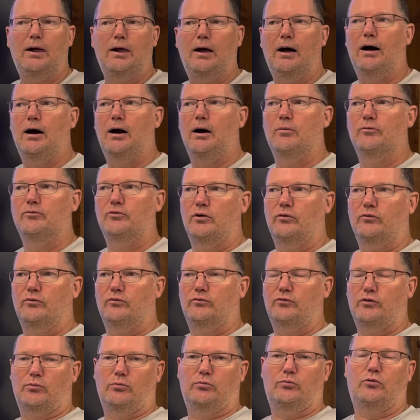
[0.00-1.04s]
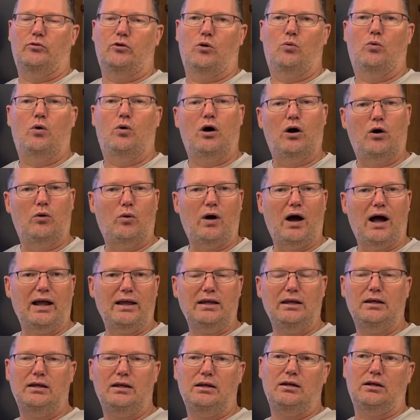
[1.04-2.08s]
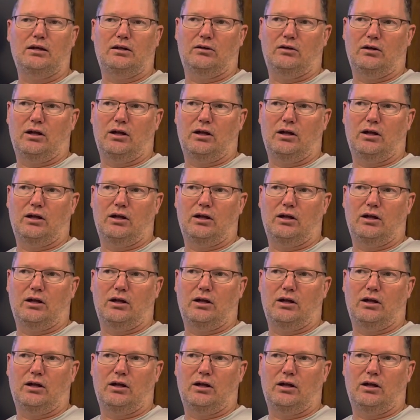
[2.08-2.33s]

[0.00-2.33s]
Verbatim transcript: um, from, from, Hawaii and,